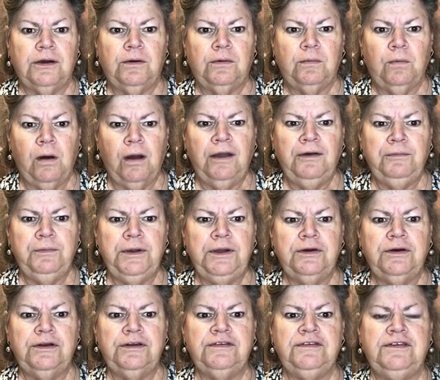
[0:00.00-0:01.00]
Why have we
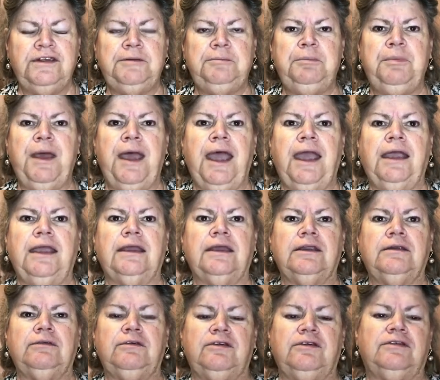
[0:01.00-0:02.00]
got to sit back
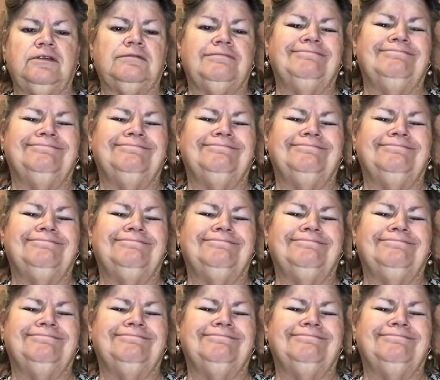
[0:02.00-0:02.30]
and just...